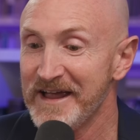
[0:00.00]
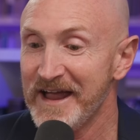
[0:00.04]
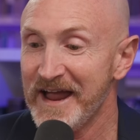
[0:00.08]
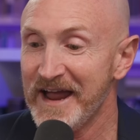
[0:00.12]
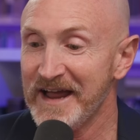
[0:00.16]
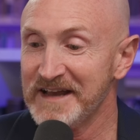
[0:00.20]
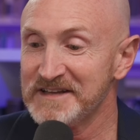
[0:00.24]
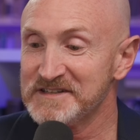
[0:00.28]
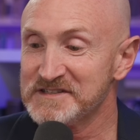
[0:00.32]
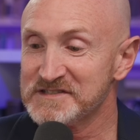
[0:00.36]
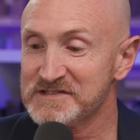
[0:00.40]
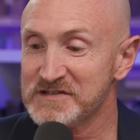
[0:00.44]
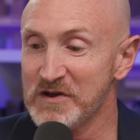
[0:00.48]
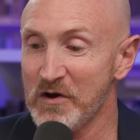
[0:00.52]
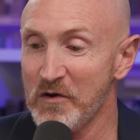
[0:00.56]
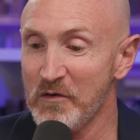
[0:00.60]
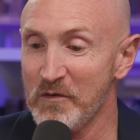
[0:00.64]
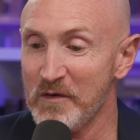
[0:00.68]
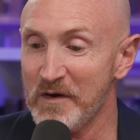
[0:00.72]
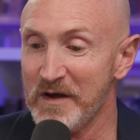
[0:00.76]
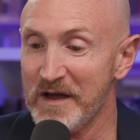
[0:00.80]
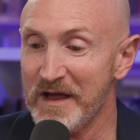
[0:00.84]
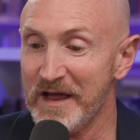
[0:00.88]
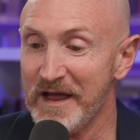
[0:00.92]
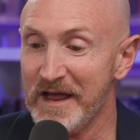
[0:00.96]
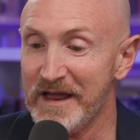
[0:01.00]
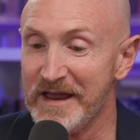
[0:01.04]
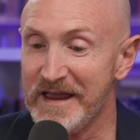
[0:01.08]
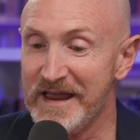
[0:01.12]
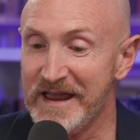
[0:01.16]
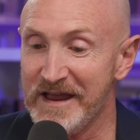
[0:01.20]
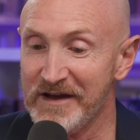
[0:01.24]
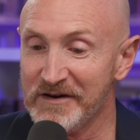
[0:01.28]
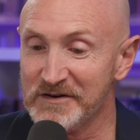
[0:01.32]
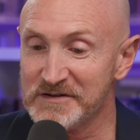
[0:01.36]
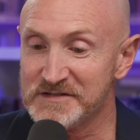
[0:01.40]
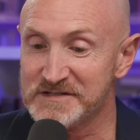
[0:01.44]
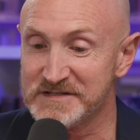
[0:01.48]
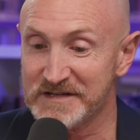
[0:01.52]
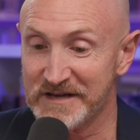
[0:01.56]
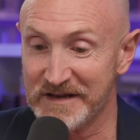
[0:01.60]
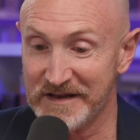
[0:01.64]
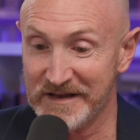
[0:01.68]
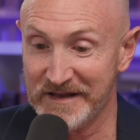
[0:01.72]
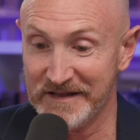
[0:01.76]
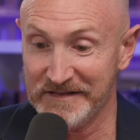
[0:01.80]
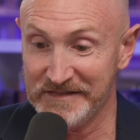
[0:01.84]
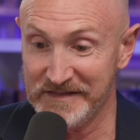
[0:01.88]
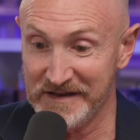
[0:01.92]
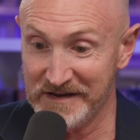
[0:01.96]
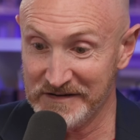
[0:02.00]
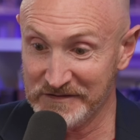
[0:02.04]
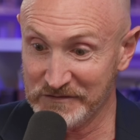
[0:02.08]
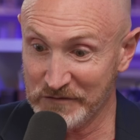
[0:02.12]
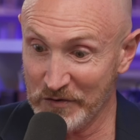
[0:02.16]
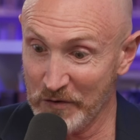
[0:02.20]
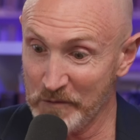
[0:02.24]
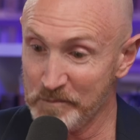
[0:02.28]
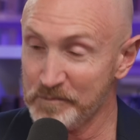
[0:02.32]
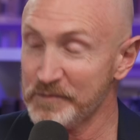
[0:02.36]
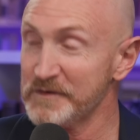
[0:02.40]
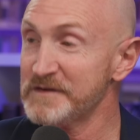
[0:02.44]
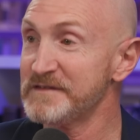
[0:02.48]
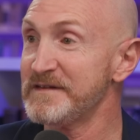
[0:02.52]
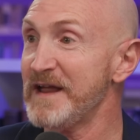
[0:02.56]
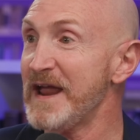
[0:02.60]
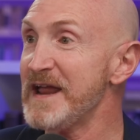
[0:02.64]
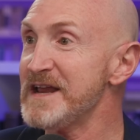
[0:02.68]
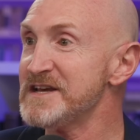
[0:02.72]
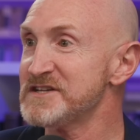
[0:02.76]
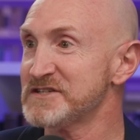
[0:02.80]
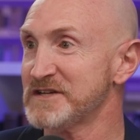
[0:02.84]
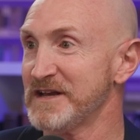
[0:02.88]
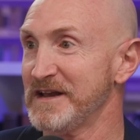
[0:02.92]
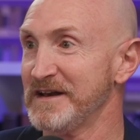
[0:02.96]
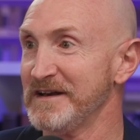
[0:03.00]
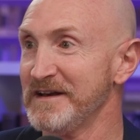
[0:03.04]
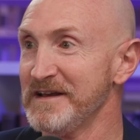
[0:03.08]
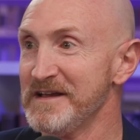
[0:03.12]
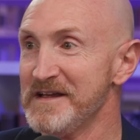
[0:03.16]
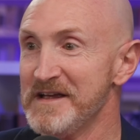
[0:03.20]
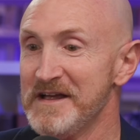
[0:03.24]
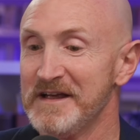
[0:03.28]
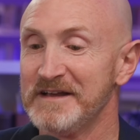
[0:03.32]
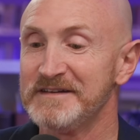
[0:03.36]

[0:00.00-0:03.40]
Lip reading: And so here's the interpretation.